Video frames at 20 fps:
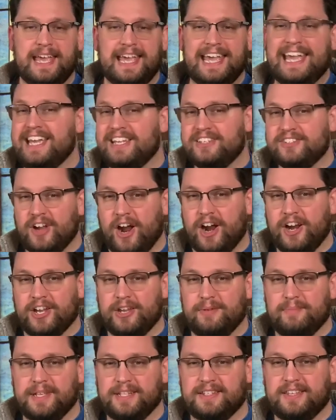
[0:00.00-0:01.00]
His
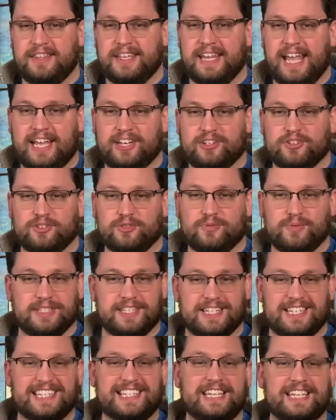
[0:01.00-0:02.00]
argument to the angels
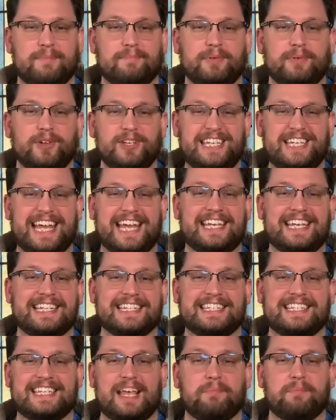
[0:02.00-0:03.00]
was a simple yet
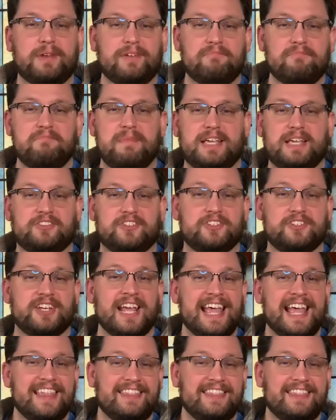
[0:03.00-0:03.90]
deceptive message